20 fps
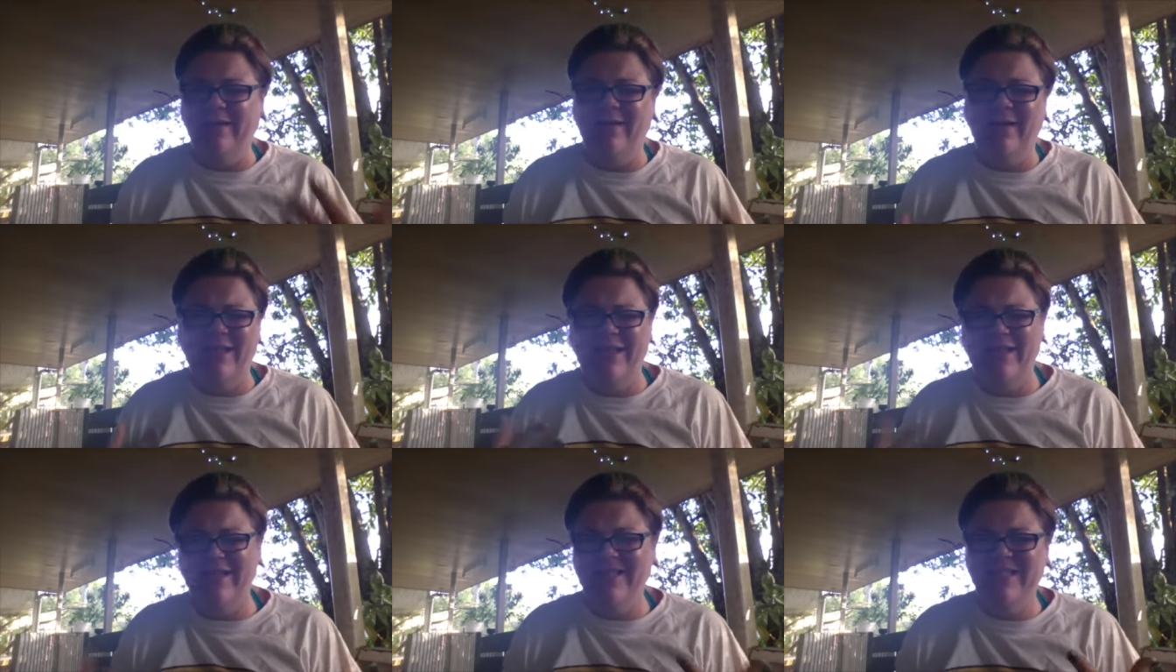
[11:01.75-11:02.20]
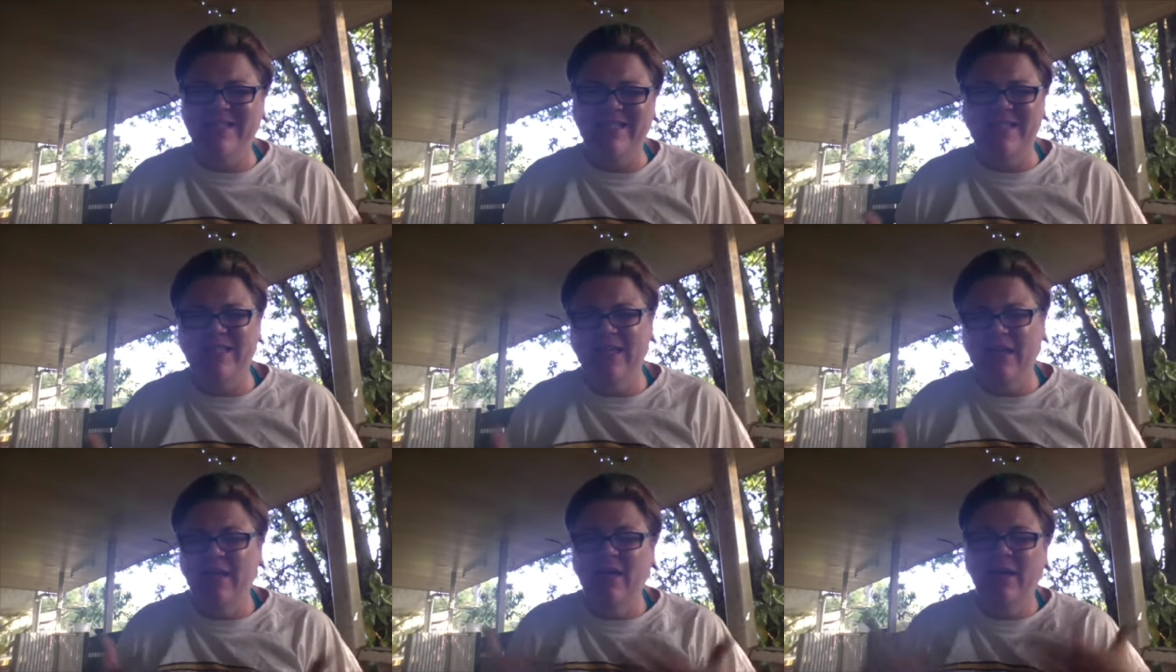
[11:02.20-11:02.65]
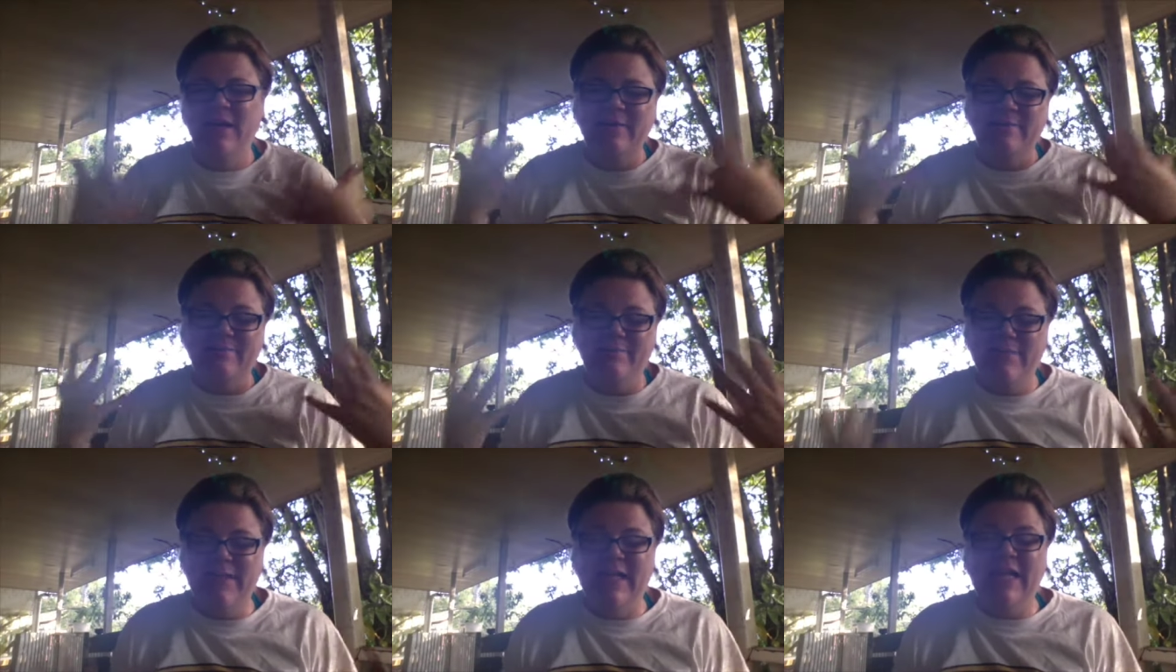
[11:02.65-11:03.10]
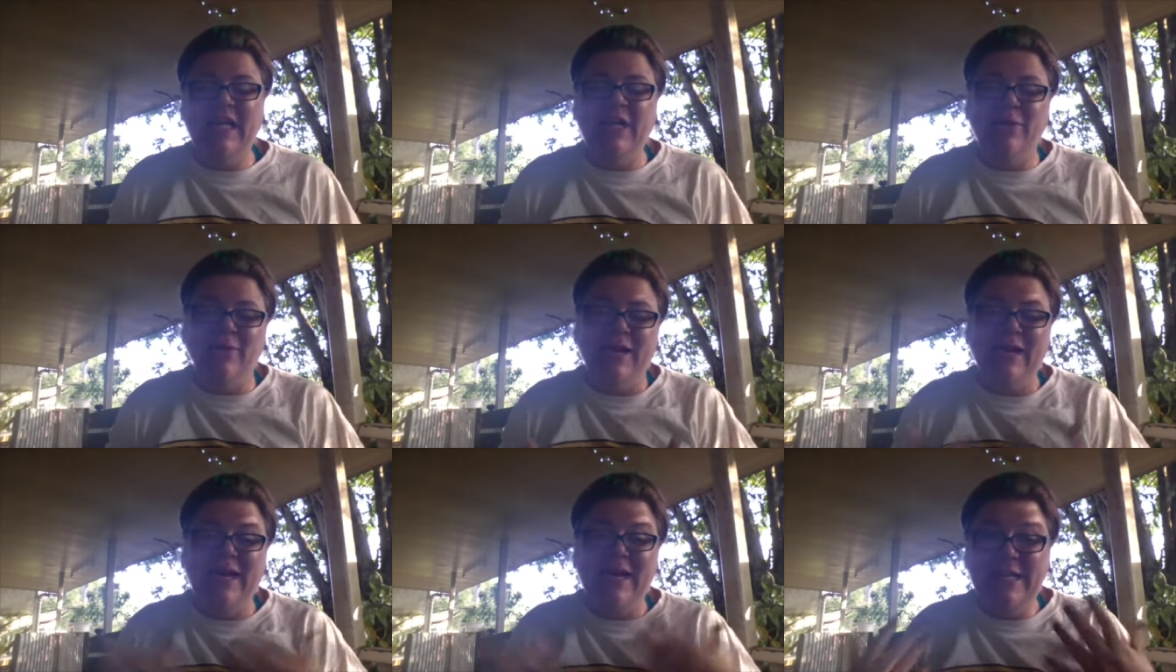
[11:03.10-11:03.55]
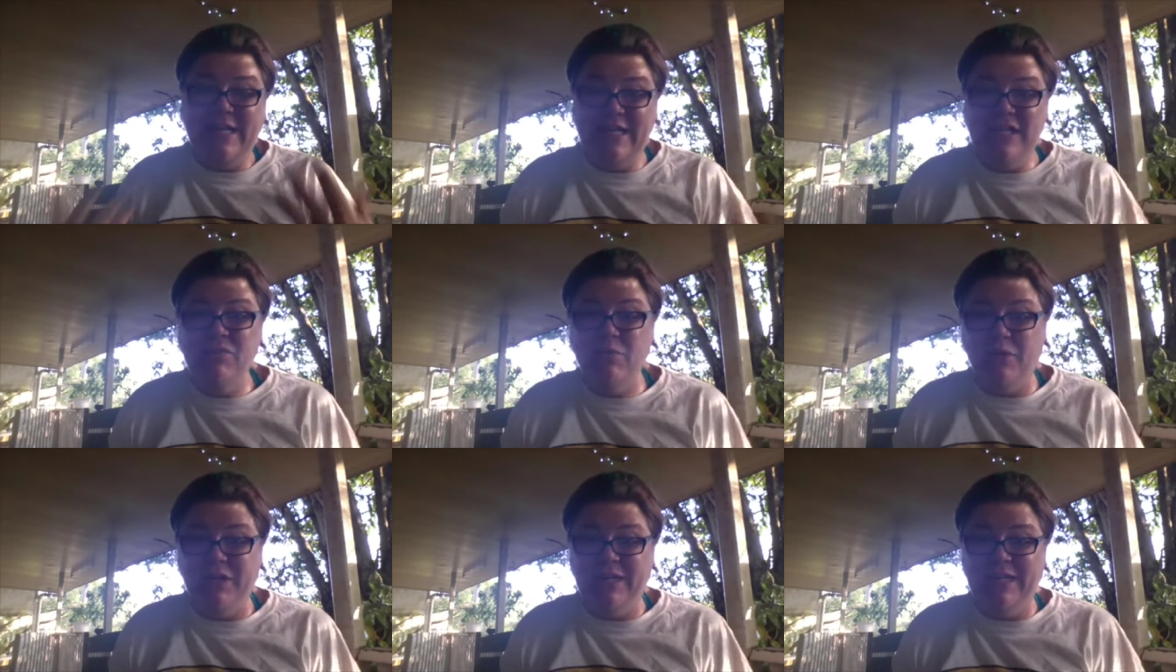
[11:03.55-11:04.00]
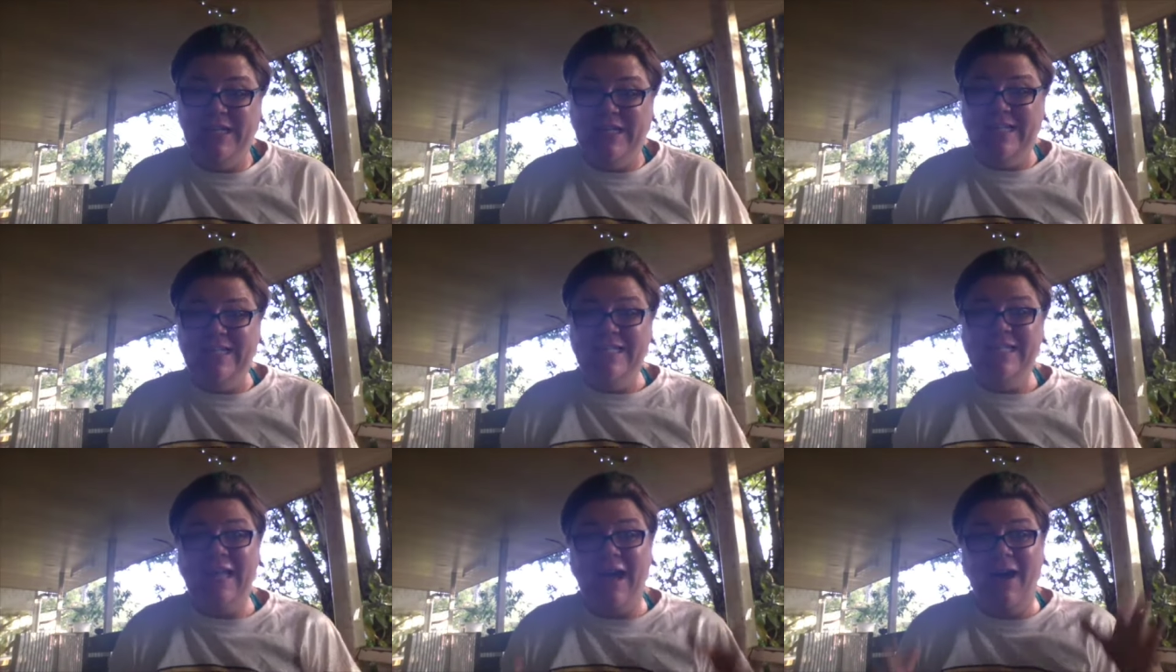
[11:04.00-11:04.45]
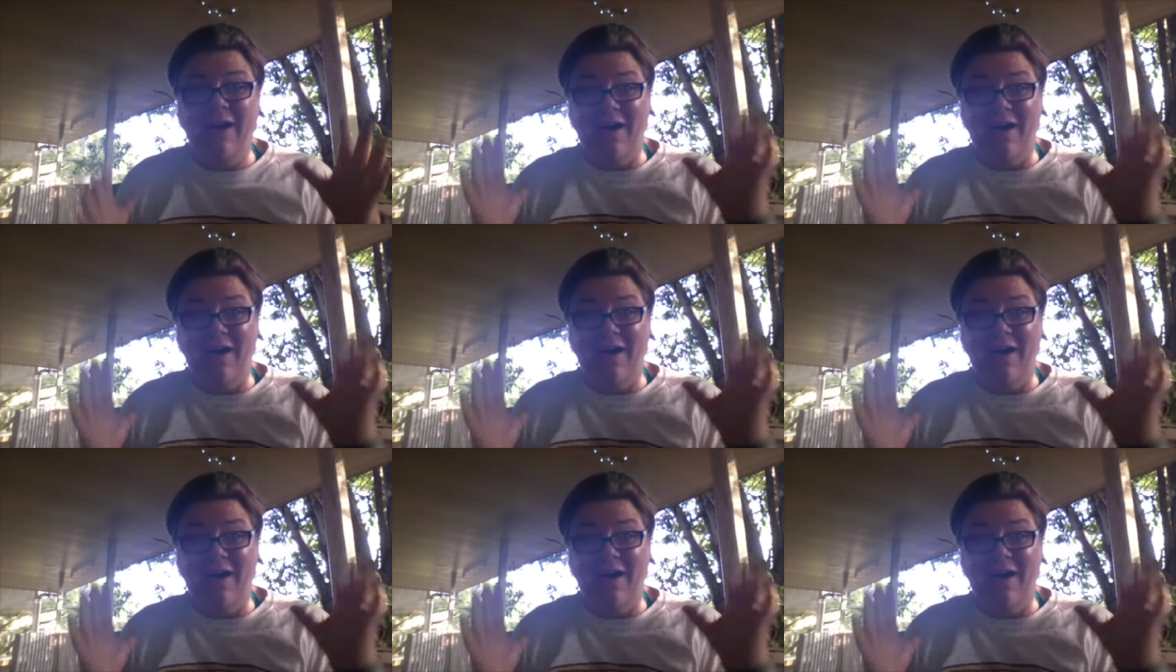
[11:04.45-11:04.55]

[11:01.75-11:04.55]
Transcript: And it's Anyway, it is what it is.